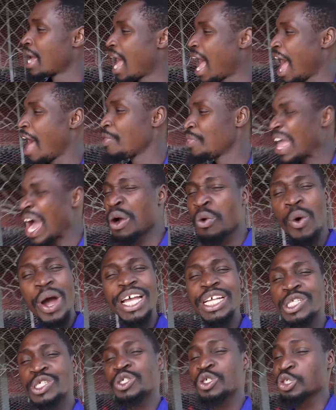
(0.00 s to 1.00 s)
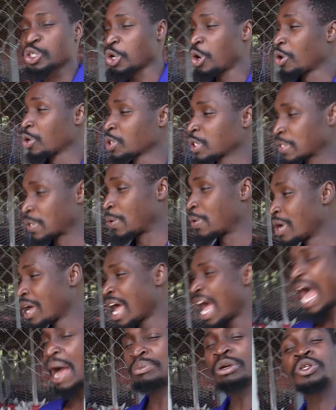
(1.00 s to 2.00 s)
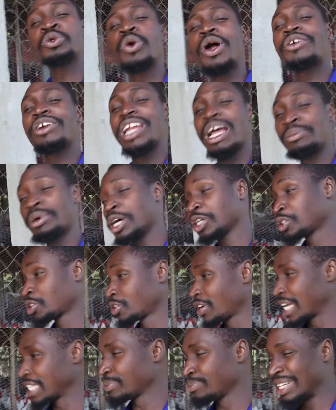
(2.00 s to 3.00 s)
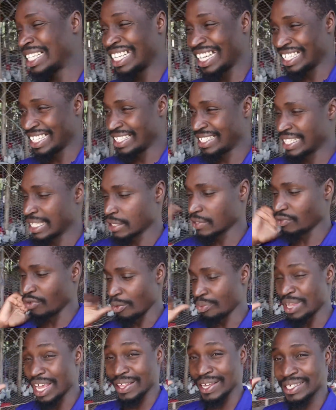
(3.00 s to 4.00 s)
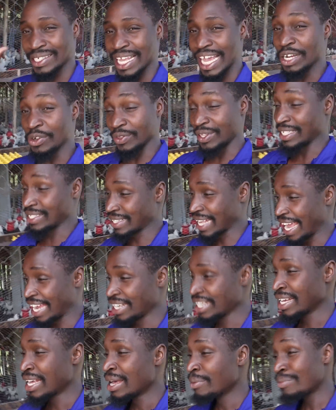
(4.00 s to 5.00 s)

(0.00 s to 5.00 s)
Uh, they are quite strong, so I'm not worried about transmitting disease from the other side to this side.